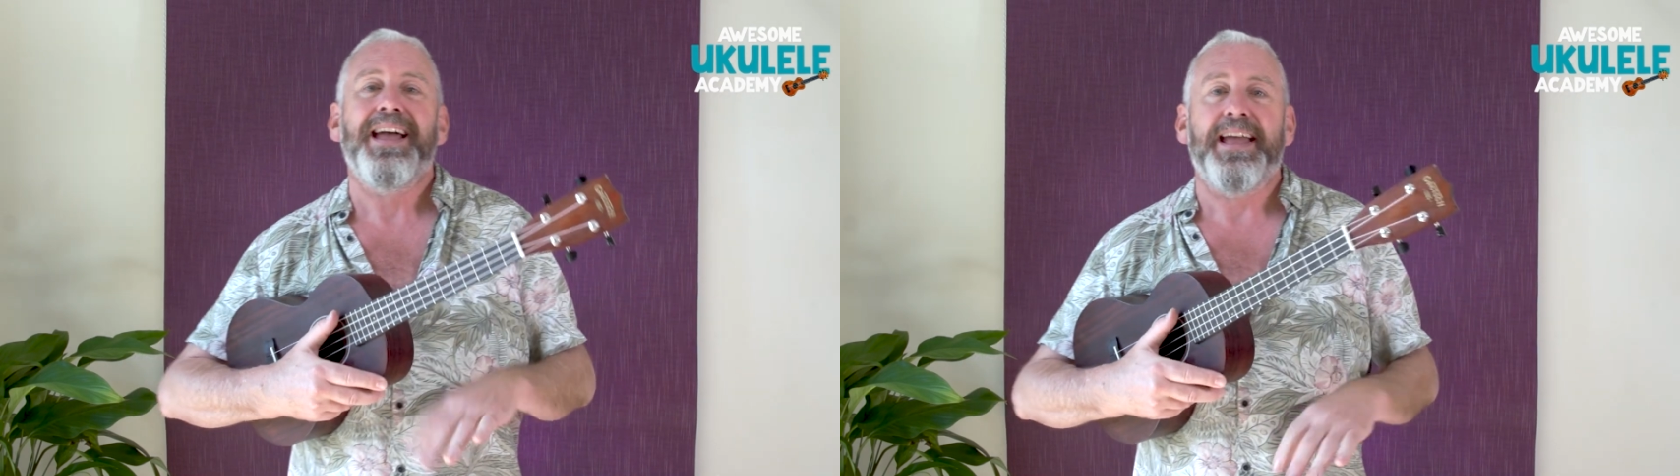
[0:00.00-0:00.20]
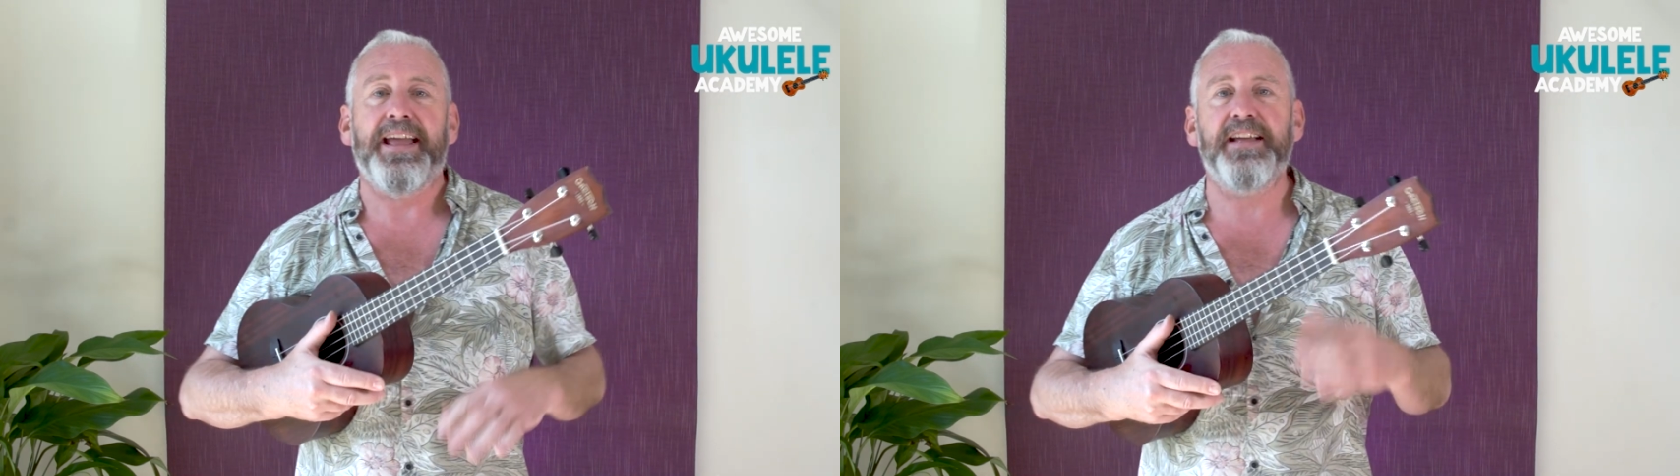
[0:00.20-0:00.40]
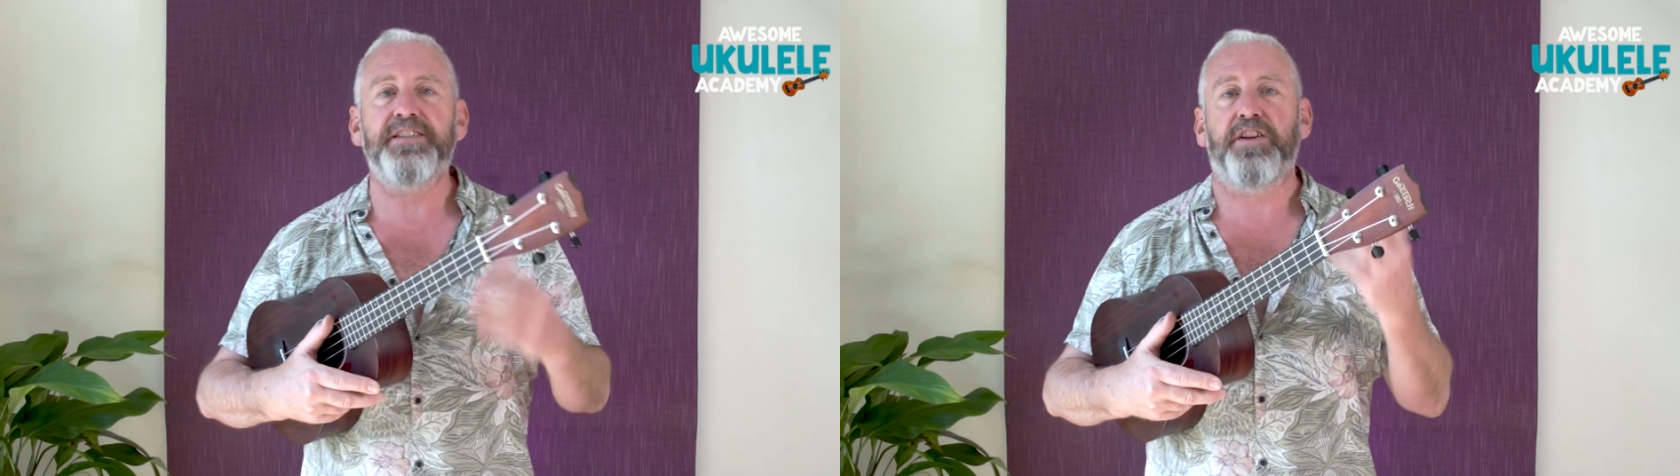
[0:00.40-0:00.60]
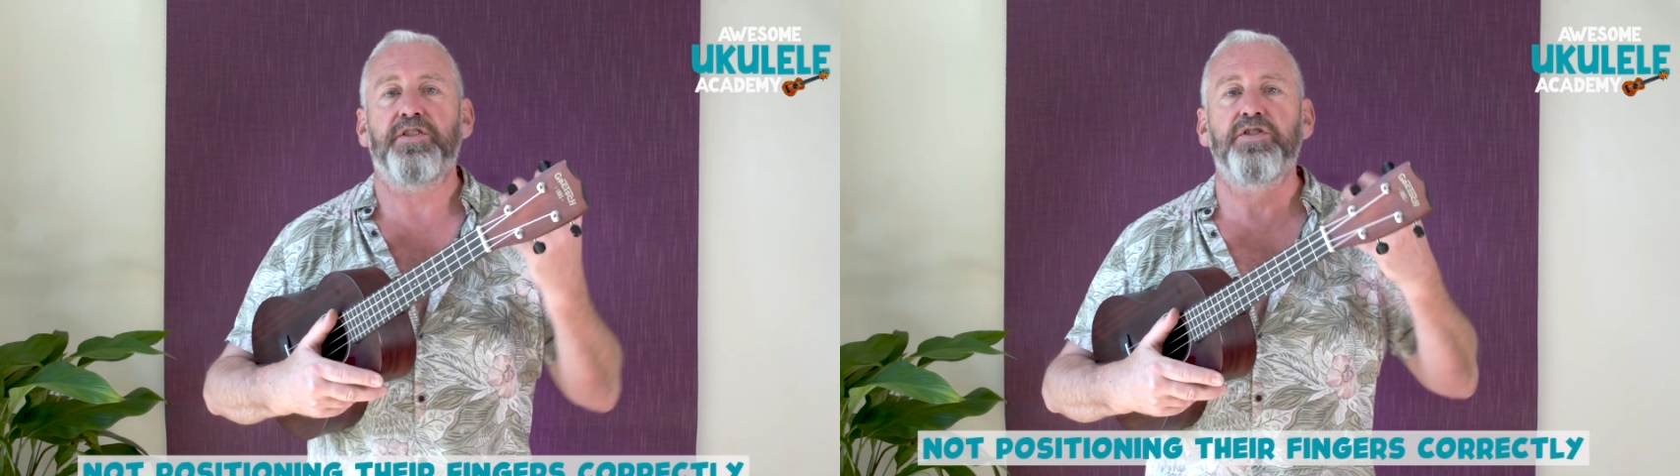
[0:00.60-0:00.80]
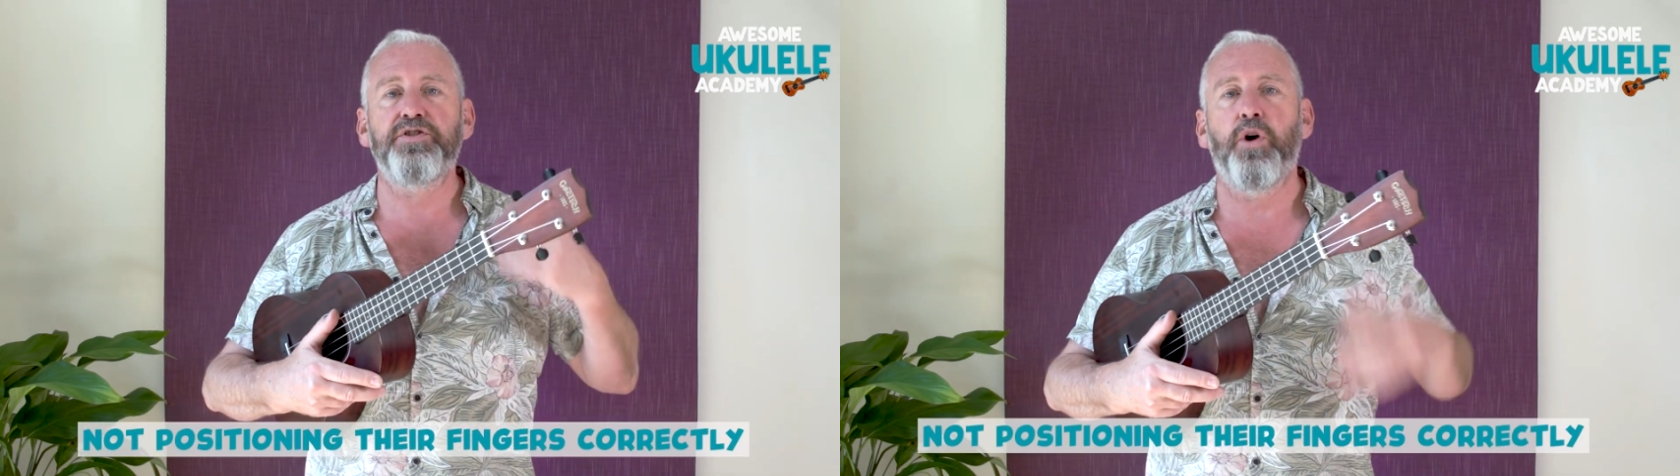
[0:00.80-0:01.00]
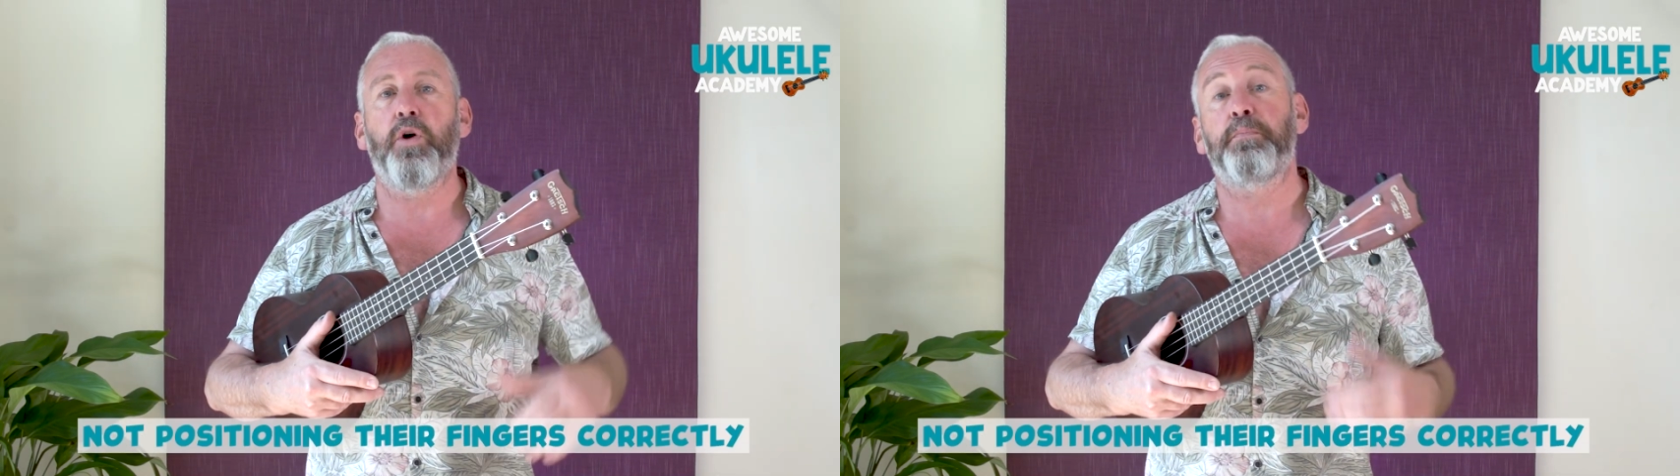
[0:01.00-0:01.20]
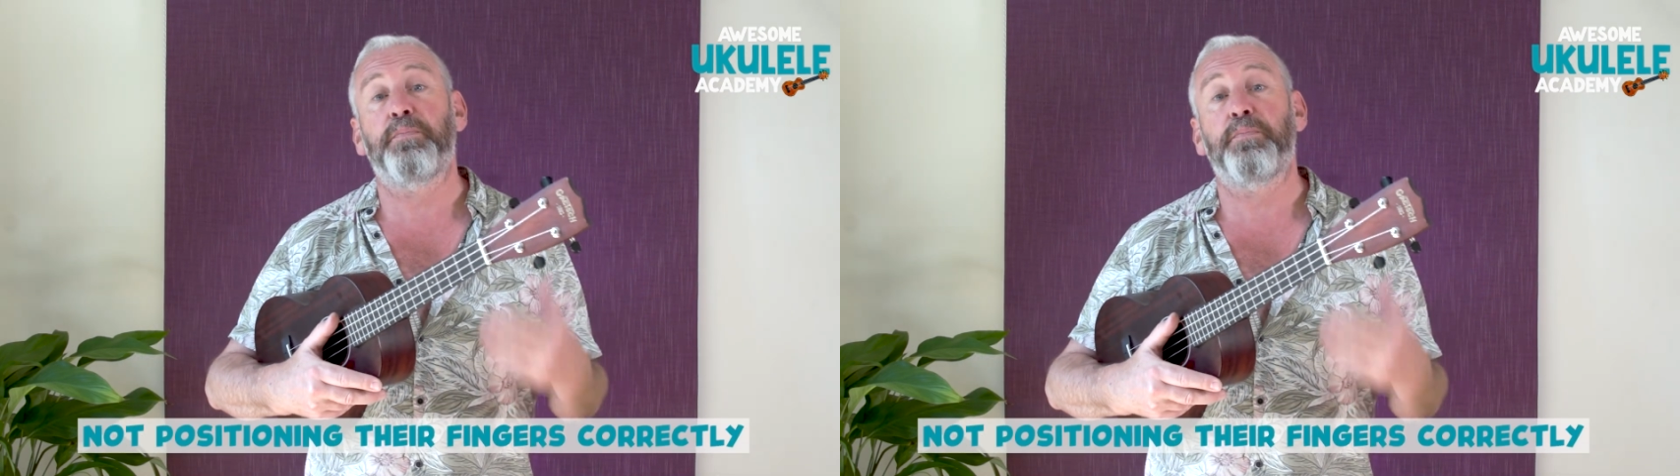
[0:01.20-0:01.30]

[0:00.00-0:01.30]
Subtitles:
is not